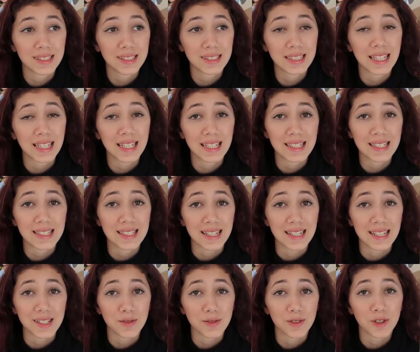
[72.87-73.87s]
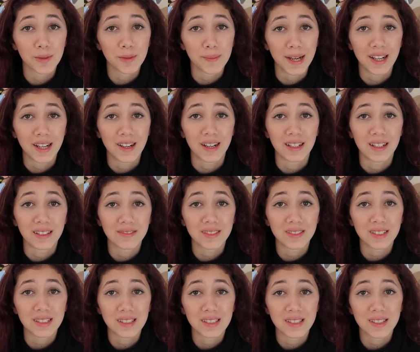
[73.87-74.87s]
to get internet to record Minecraft.
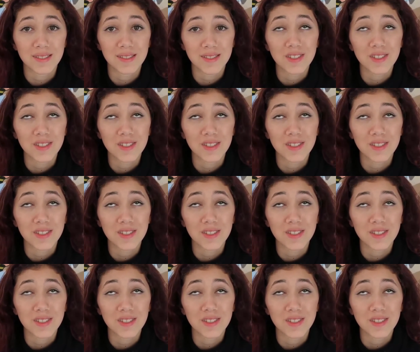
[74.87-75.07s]
So it's